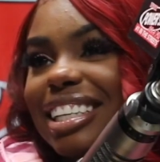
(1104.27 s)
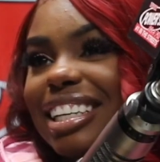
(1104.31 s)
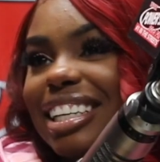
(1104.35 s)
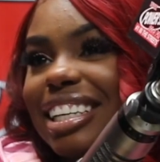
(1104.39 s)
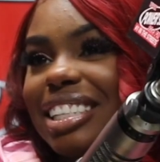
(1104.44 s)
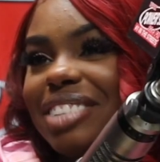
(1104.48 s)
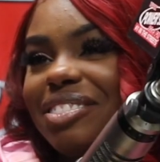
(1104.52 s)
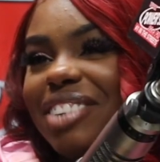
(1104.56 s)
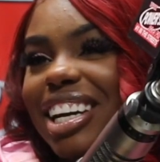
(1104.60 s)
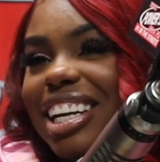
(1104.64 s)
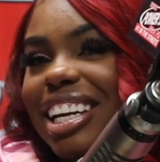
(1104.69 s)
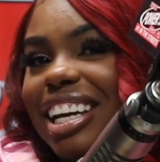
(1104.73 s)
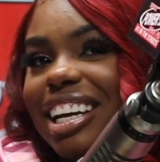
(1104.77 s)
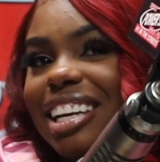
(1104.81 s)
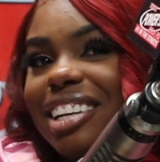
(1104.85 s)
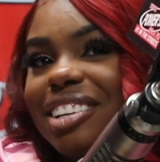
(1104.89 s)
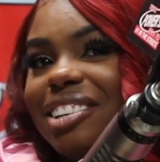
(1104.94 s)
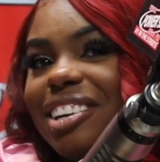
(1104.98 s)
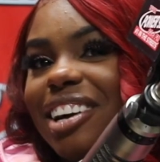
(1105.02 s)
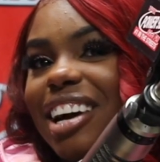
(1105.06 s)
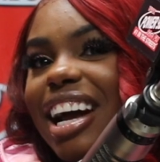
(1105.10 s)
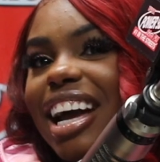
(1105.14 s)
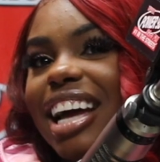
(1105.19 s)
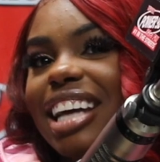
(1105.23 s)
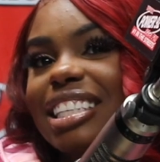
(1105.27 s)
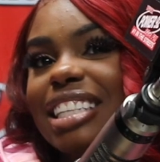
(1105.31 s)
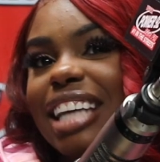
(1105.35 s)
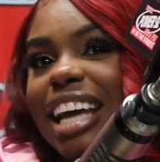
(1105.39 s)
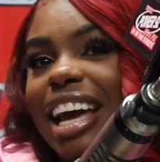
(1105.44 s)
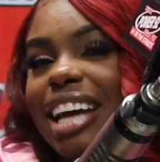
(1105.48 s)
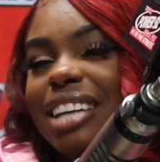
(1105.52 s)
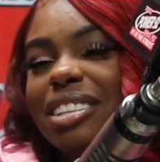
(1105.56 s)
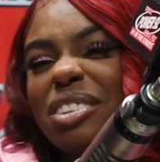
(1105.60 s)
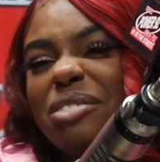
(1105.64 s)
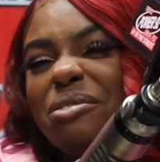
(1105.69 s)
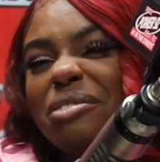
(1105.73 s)
Like, my dad, you know, I had to
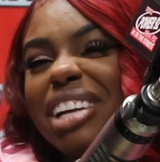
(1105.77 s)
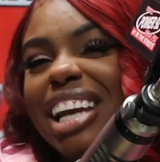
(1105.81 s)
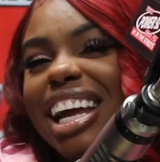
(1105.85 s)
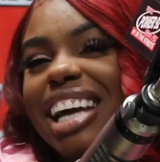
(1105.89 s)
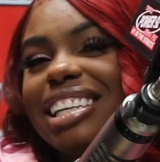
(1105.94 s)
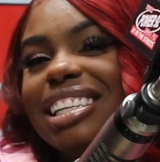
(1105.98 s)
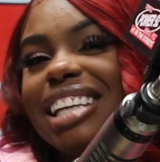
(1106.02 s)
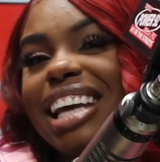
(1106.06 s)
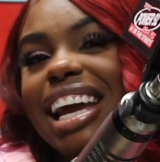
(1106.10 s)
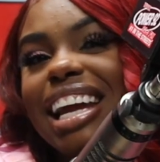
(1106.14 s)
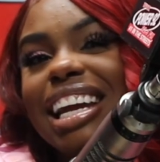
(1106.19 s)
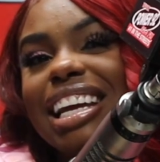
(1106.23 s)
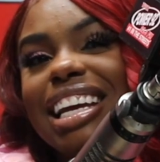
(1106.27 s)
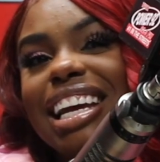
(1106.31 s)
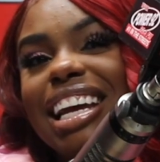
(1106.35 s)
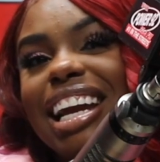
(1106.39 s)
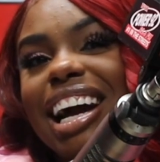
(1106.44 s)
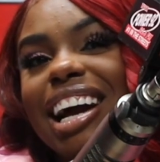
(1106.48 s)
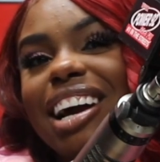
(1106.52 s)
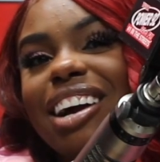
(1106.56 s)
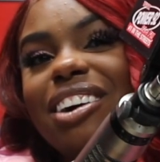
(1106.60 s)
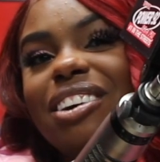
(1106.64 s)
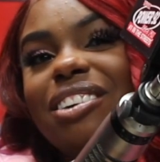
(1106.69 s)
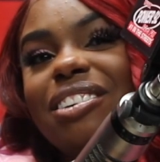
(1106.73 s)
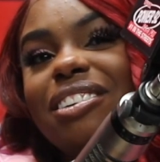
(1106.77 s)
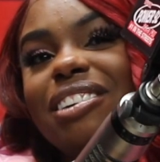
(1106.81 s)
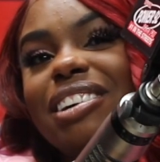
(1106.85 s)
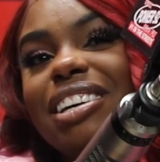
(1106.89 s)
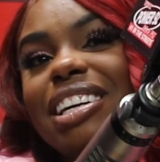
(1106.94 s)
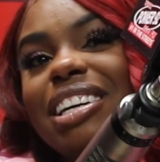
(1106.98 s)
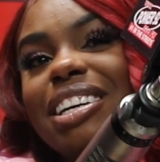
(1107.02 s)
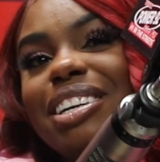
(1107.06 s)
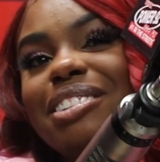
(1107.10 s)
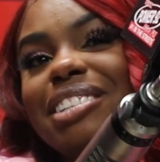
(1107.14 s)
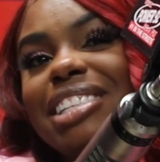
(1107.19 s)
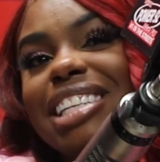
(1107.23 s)
ask him, be like, Daddy, can I go
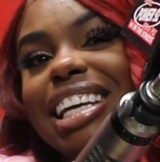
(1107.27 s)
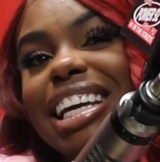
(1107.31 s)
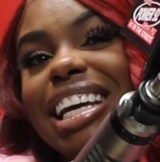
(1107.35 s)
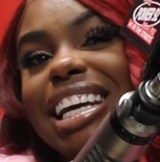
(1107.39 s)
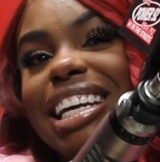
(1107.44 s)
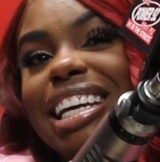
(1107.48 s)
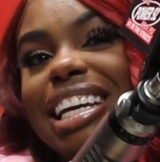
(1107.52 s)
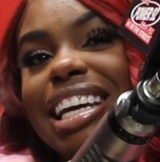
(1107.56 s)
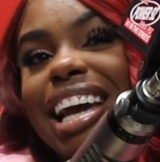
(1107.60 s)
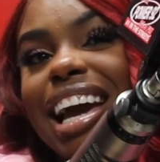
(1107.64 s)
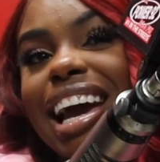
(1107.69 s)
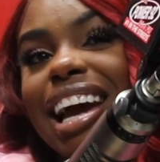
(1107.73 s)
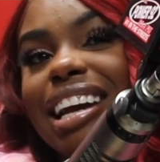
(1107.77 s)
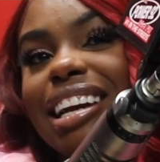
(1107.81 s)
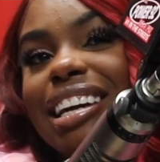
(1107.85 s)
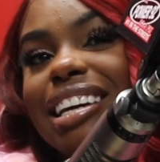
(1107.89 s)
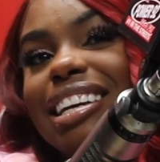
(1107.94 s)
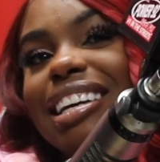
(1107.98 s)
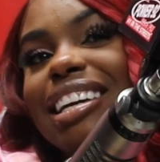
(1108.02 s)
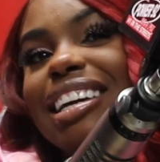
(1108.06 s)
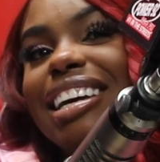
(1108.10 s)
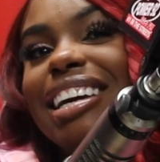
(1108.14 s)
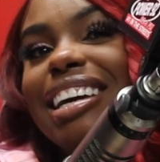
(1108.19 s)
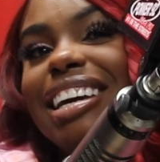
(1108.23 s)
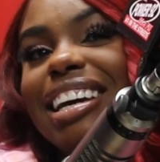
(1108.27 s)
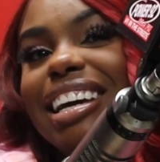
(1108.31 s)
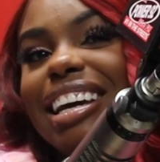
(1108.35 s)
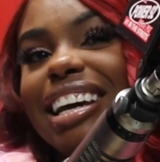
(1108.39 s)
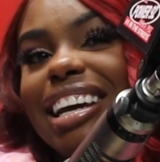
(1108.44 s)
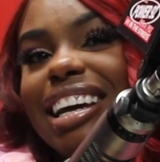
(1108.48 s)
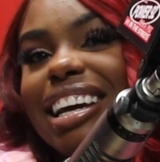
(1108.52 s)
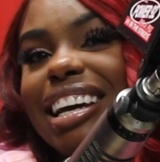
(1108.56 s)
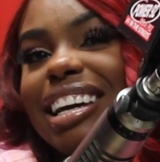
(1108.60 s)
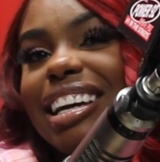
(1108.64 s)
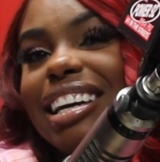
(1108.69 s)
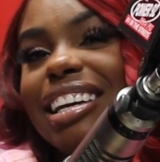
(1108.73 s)
to Indiana?
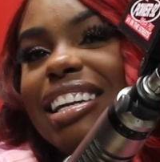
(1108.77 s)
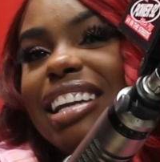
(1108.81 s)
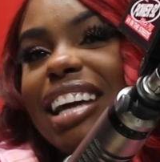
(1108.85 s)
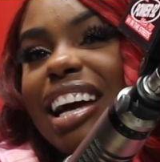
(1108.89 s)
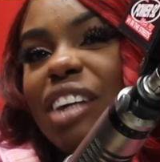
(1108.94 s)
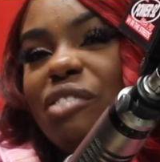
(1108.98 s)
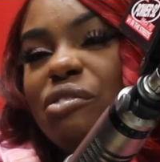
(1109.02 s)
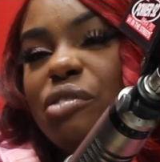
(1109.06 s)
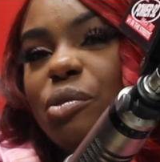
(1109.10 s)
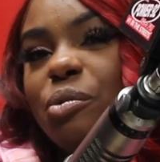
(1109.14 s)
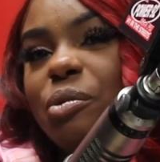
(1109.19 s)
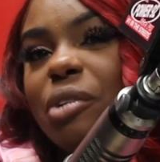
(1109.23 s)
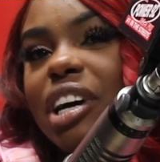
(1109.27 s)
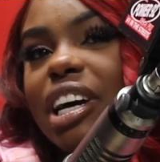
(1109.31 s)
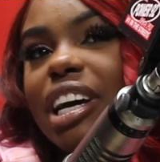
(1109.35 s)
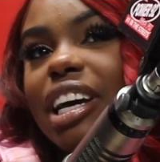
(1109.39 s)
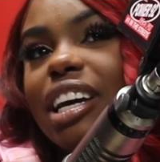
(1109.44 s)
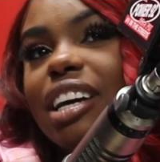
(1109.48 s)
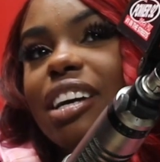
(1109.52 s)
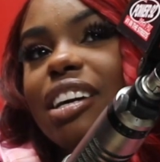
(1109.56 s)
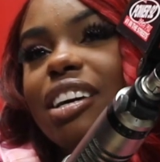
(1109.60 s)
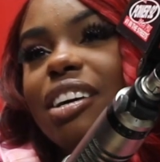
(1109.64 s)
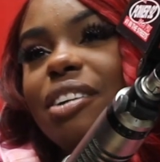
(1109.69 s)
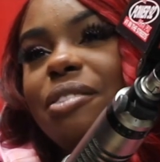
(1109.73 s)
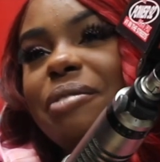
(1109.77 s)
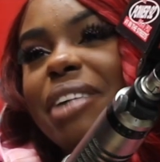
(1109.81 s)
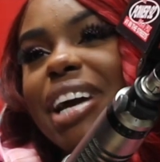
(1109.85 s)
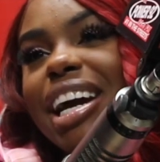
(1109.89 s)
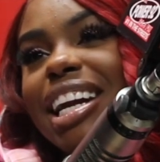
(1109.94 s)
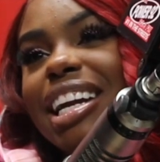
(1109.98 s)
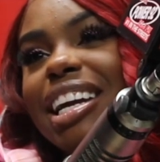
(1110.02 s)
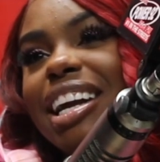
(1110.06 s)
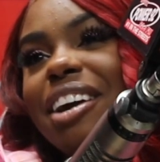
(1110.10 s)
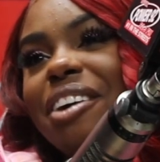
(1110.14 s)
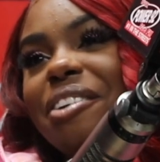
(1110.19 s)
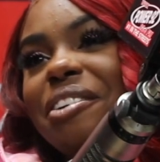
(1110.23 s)
He like, for what? A
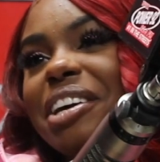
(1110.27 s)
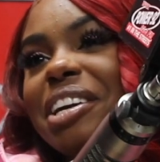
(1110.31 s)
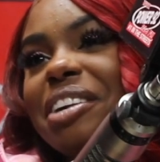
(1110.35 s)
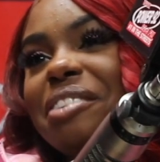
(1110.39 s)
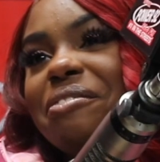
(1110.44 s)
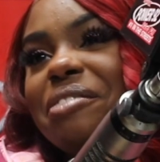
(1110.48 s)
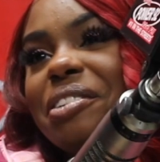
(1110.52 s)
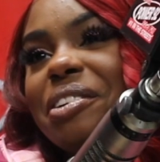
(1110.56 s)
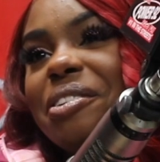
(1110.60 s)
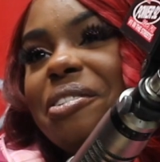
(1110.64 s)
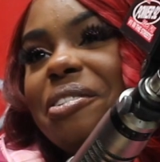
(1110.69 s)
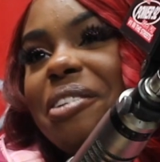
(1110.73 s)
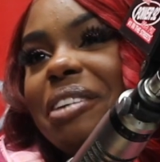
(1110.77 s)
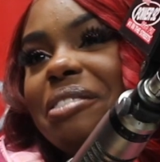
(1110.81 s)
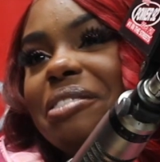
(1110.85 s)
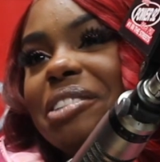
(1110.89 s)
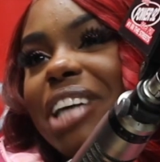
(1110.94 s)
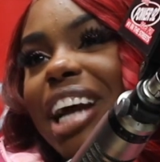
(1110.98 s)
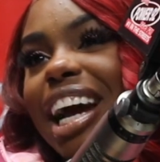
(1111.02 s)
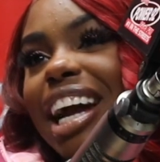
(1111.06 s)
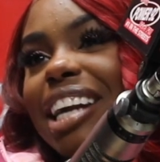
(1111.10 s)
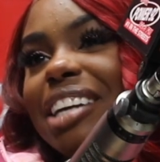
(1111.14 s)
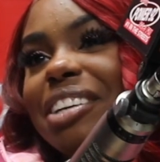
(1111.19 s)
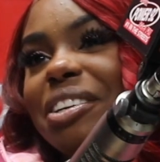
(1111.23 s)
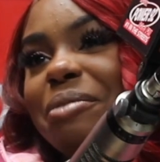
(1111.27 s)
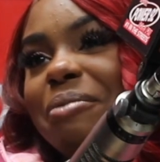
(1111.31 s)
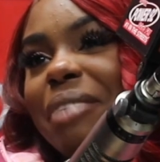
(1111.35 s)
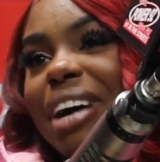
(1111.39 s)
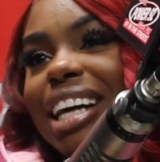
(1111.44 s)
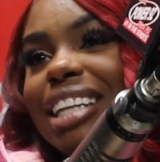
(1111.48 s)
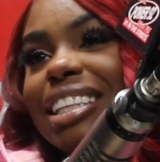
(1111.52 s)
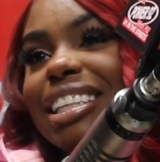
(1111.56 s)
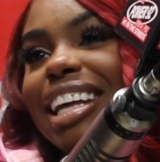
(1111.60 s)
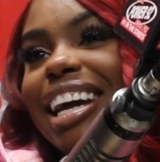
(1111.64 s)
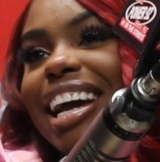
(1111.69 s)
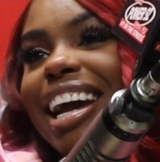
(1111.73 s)
radio interview. I'm trying to do
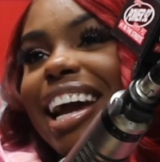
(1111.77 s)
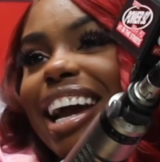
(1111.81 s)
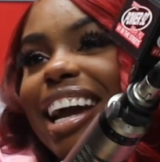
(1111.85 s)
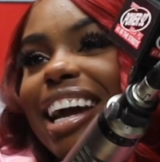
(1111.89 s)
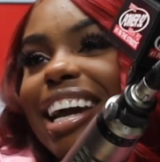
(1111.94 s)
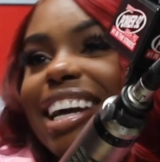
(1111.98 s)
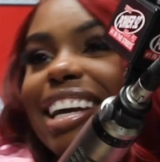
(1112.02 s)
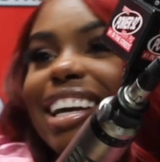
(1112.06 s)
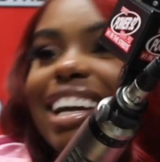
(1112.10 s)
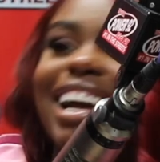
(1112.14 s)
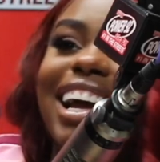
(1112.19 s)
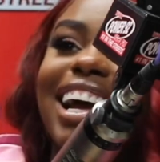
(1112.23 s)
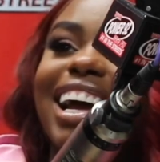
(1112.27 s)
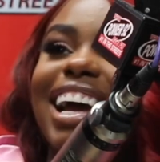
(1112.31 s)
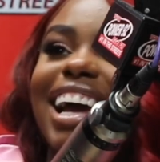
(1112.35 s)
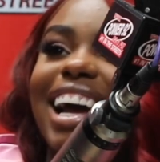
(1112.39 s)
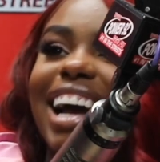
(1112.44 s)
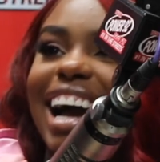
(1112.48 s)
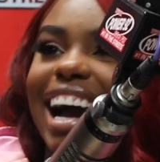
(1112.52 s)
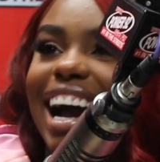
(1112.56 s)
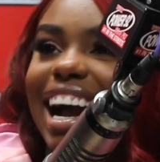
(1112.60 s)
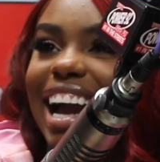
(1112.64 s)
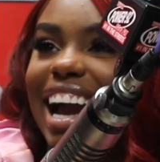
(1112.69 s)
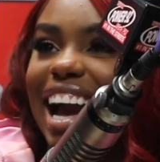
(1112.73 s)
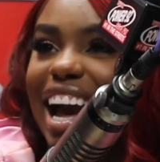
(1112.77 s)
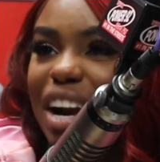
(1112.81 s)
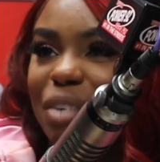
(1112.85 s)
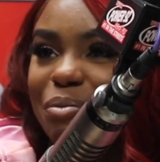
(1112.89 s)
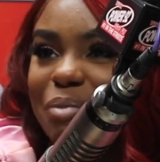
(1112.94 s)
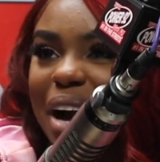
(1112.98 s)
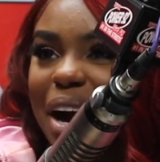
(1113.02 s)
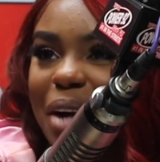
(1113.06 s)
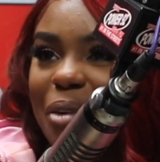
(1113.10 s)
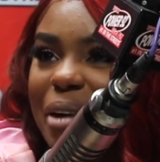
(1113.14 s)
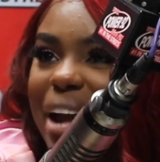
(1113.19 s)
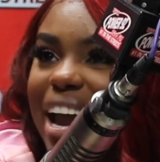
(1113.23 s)
my thing. I got
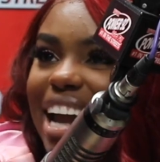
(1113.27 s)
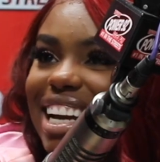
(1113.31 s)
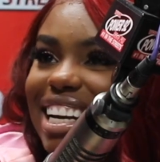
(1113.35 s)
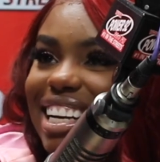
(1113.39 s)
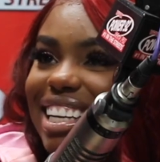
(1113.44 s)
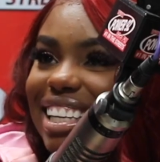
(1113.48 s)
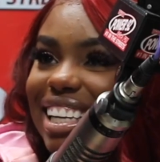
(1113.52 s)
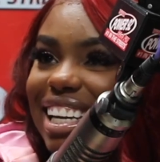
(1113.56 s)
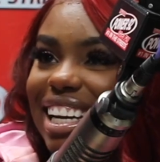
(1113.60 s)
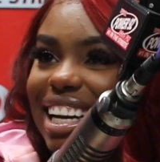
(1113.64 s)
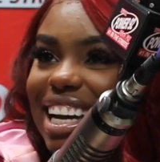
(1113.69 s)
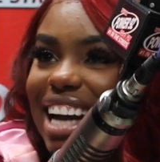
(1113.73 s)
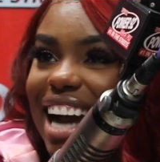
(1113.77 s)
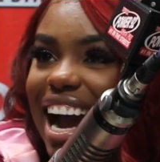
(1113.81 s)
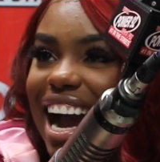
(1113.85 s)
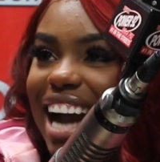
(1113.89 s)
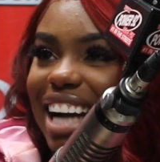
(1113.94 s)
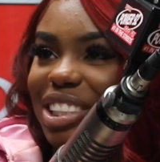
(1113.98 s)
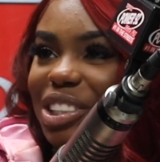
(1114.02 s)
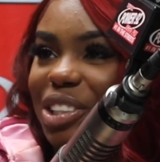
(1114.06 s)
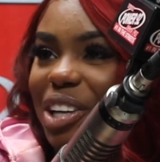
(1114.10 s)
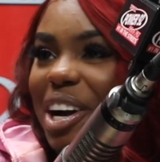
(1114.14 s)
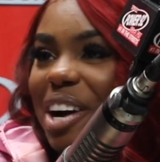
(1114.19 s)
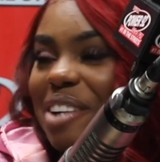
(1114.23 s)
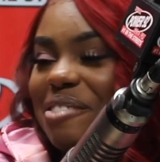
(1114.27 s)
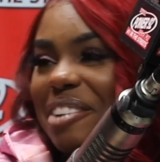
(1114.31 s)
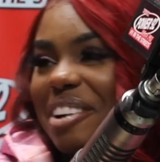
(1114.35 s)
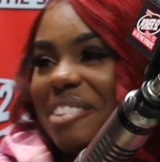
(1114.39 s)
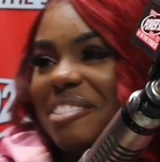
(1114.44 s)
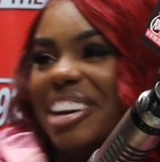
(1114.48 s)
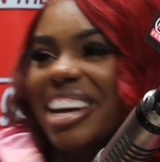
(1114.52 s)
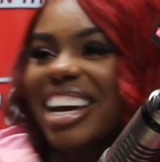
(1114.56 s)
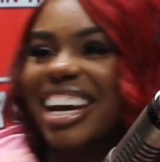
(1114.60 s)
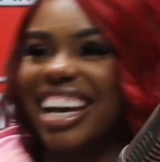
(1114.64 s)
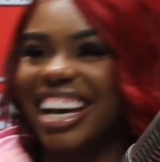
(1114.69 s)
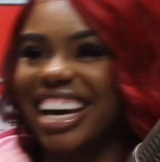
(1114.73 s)
in my raggedy little car
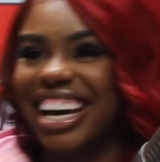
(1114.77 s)
trouble.